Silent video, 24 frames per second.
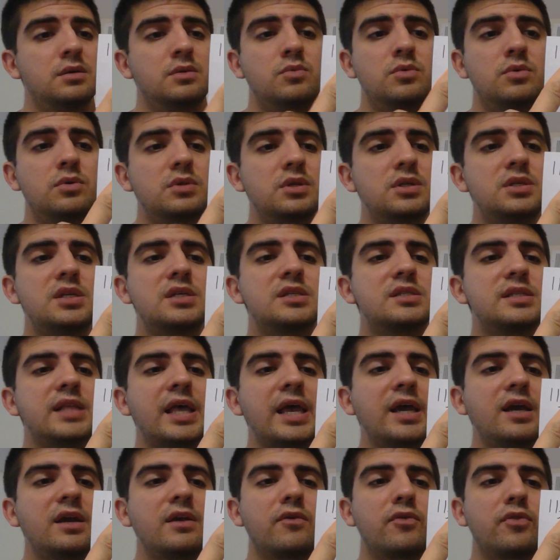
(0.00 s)
Well, this is
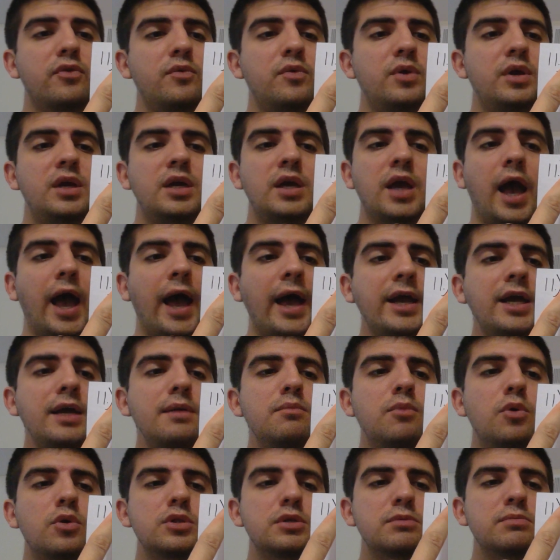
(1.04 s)
negative 3. I can
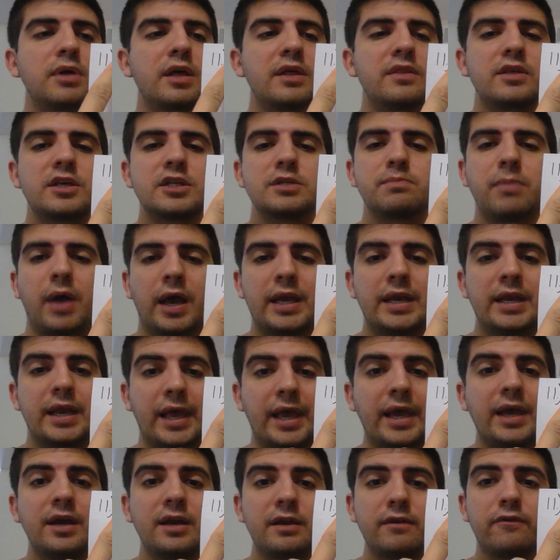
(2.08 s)
multiply this by
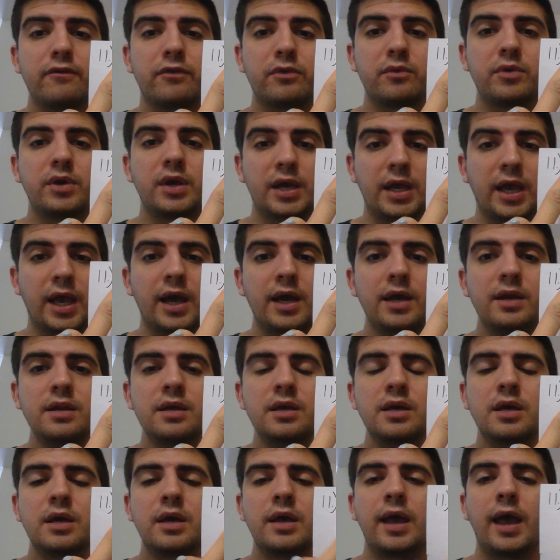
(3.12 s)
negative 3 again,
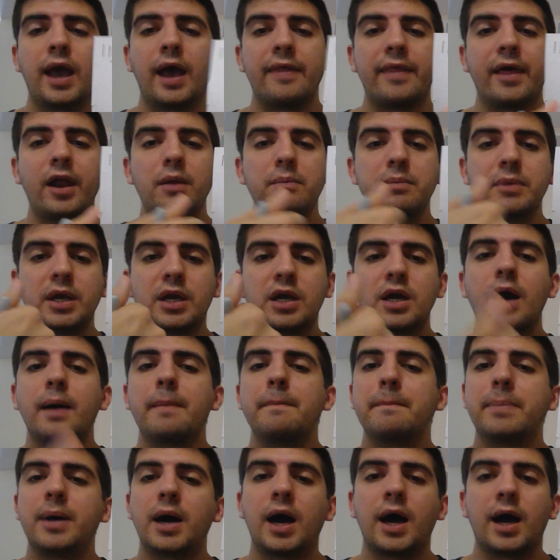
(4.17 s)
and that'll
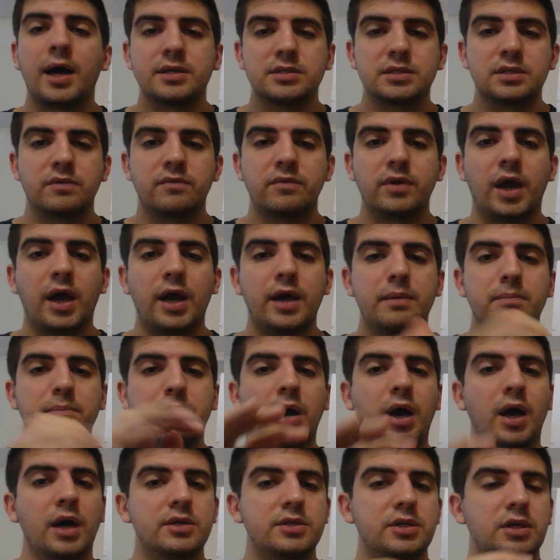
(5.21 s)
become positive 9.
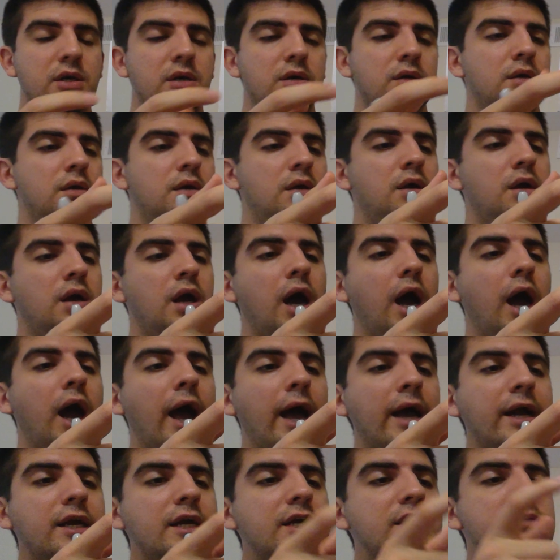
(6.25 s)
Pause here.
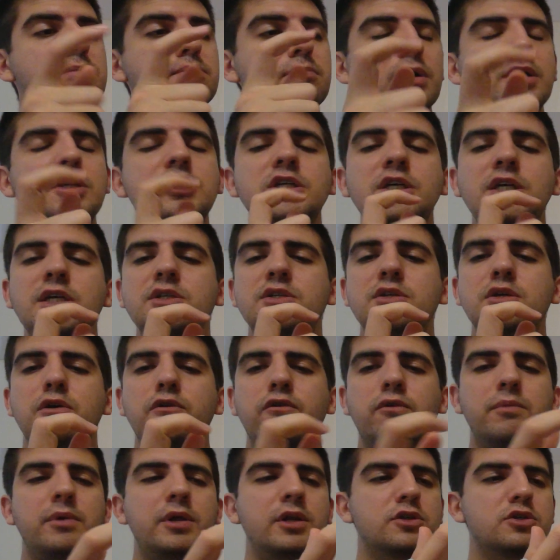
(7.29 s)
It's much easier
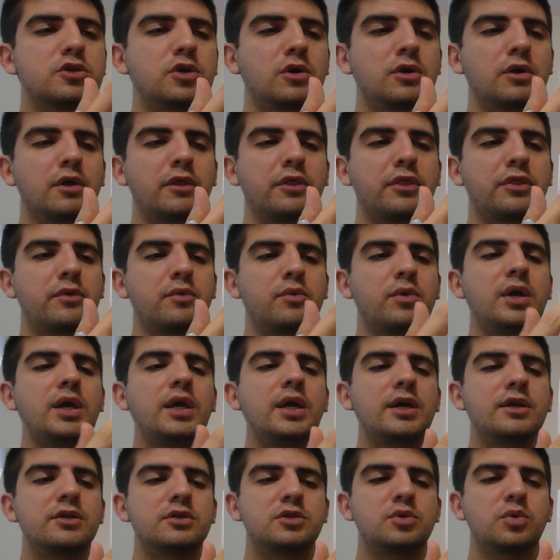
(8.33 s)
for me to turn a
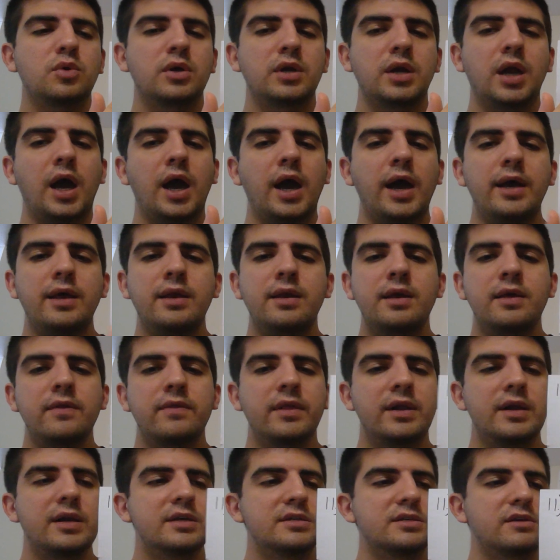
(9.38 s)
3 into a 9
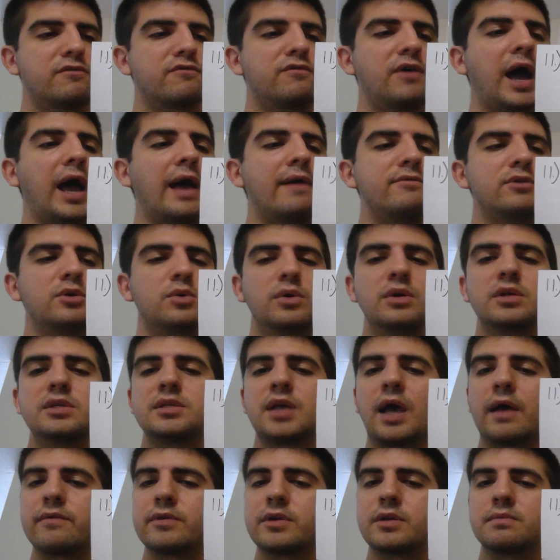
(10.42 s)
than it is a 5 into a
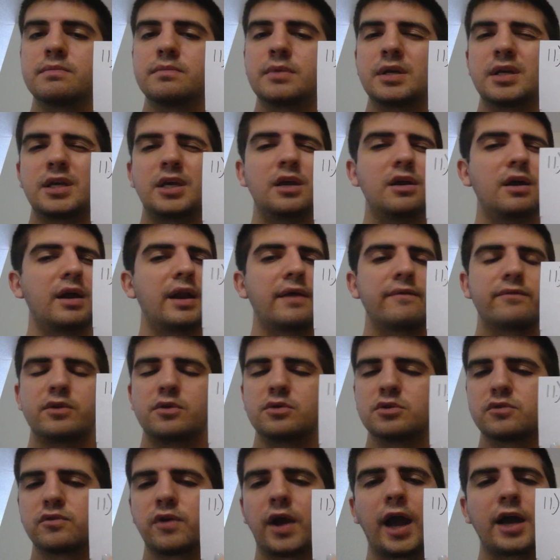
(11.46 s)
7. Here I'd have to
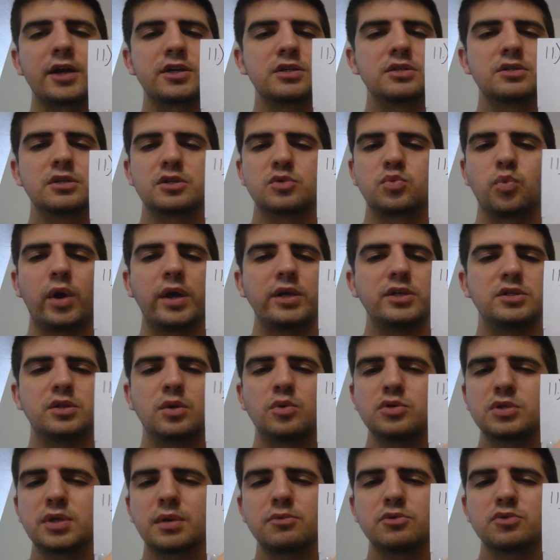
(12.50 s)
use fractions.
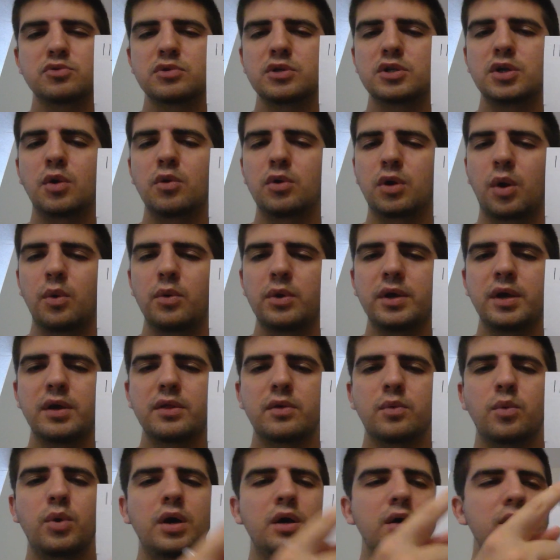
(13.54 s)
Those numbers really don't go
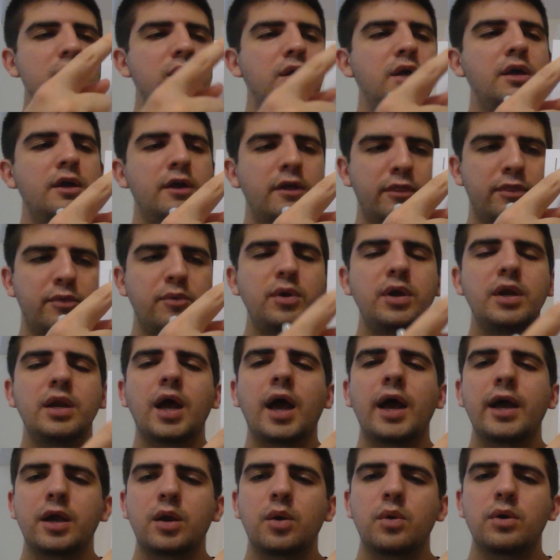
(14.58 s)
together well. 3 and
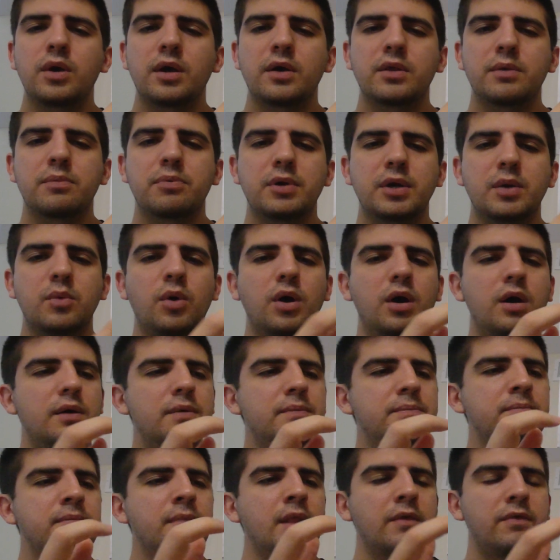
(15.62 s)
9 go together pretty well.
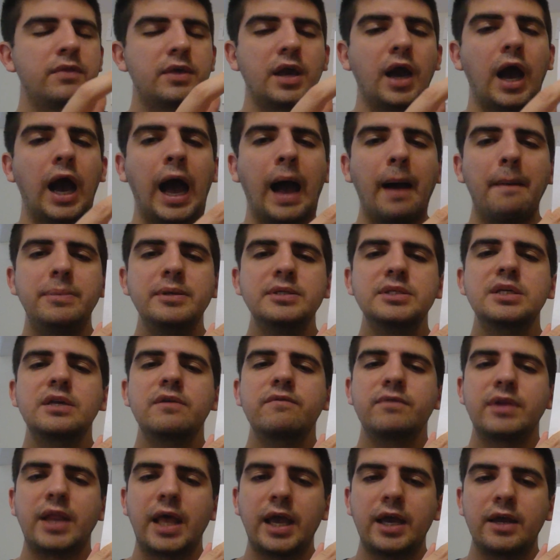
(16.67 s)
The opposite of
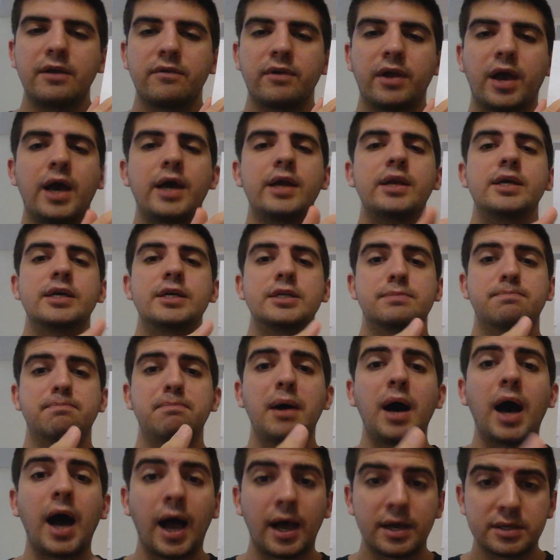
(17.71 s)
negative 9 is
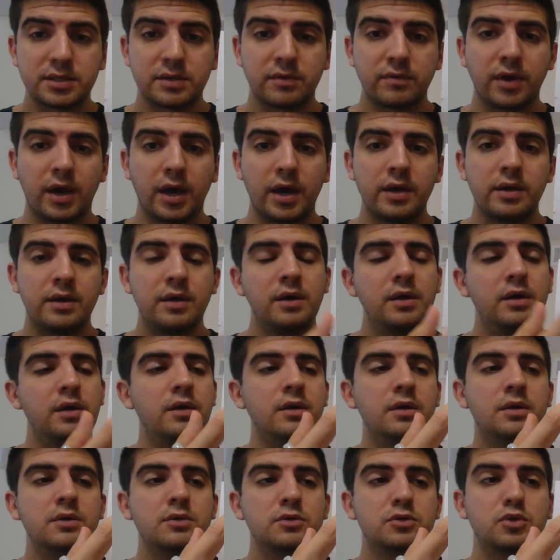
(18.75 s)
positive 9.
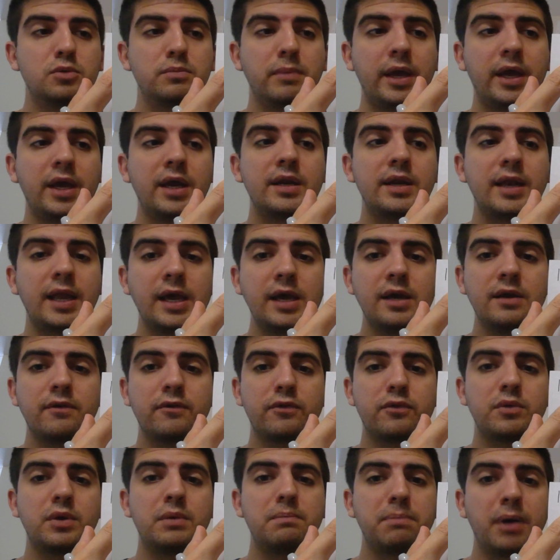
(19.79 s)
To make a negative
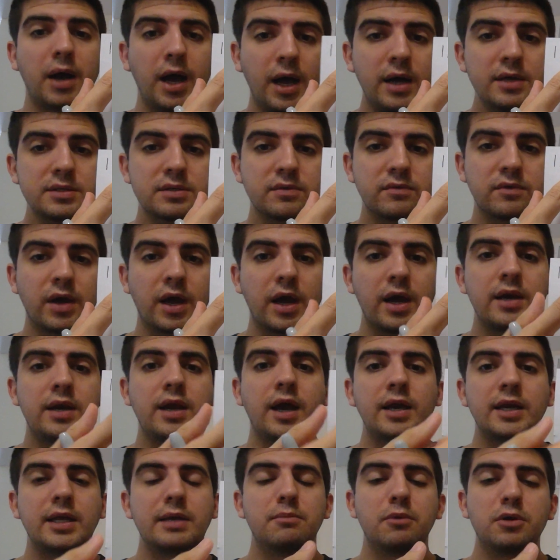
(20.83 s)
3 positive 9,
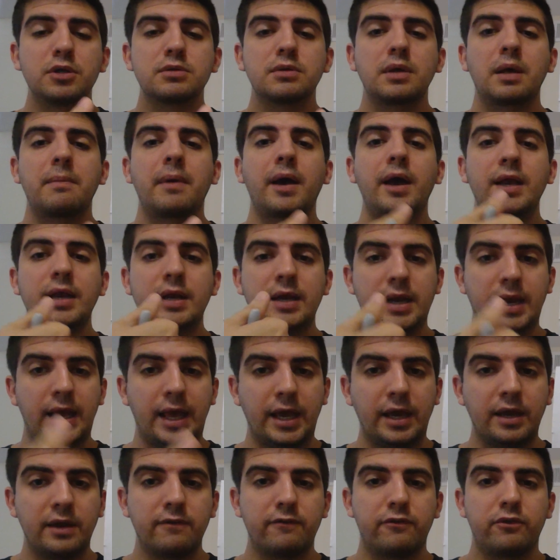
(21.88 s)
I need to multiply by
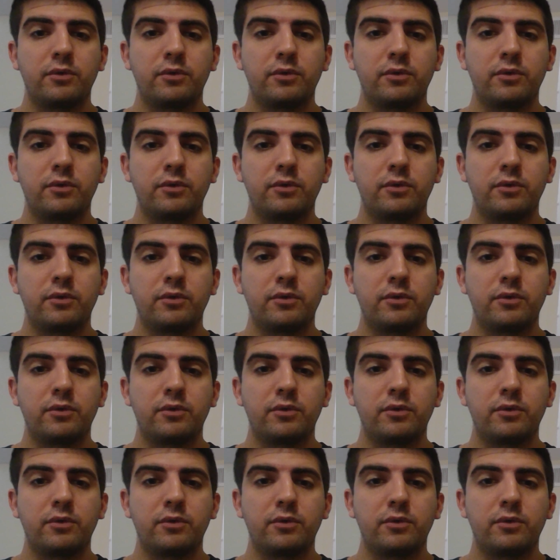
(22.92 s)
negative